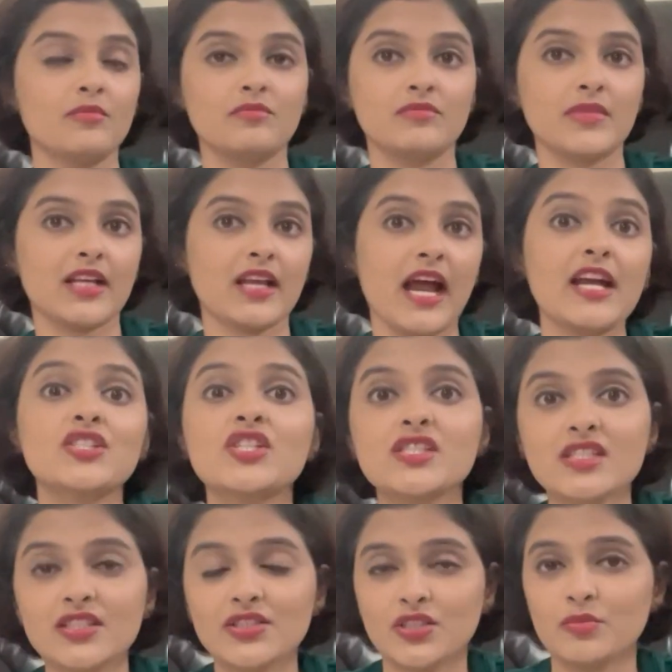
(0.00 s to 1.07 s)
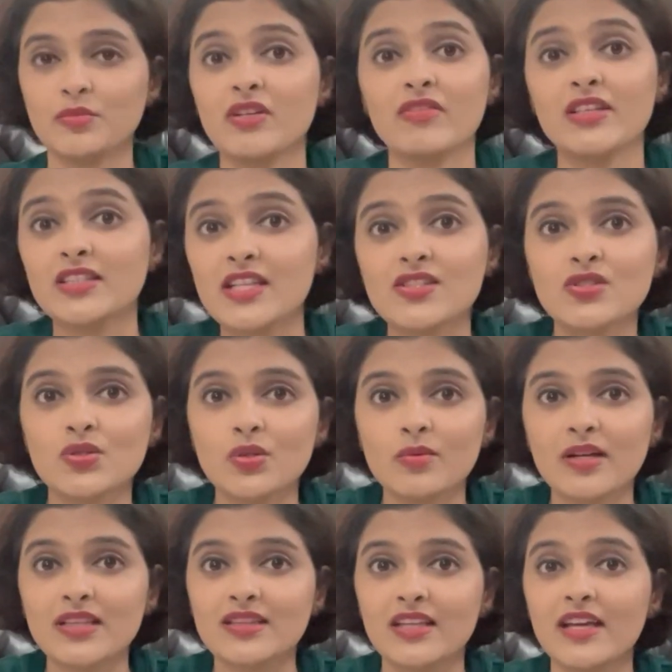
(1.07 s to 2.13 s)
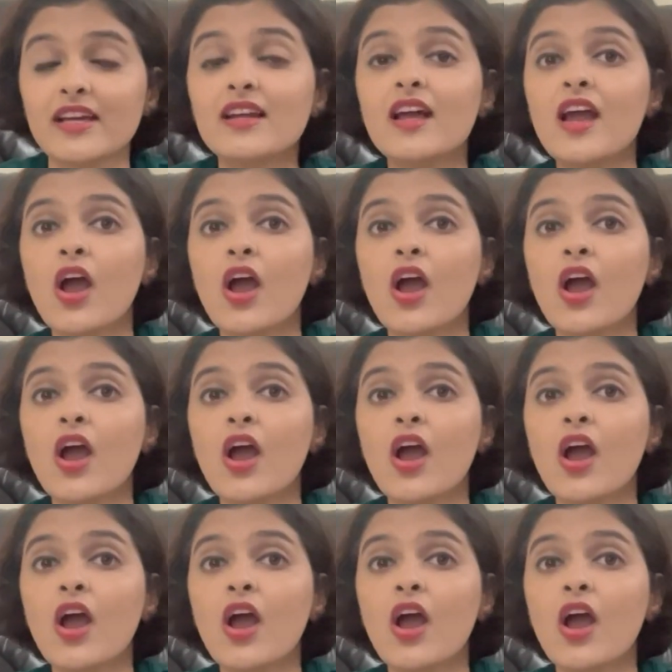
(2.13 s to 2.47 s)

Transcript: like adjacent to me when there's no one there,